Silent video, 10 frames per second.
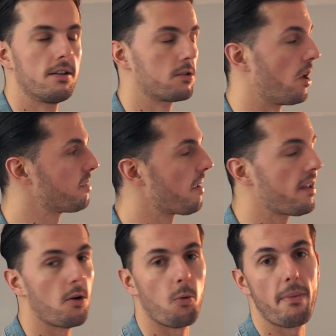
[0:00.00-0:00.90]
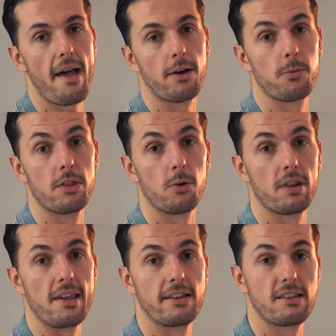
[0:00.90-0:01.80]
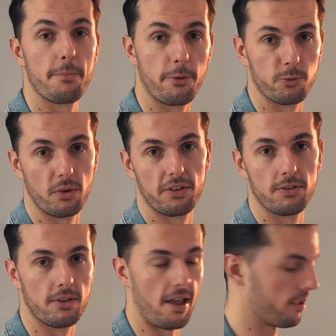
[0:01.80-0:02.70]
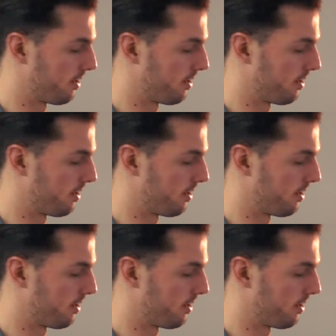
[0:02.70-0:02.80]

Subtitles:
So let's play it all back with all the examples we've seen today.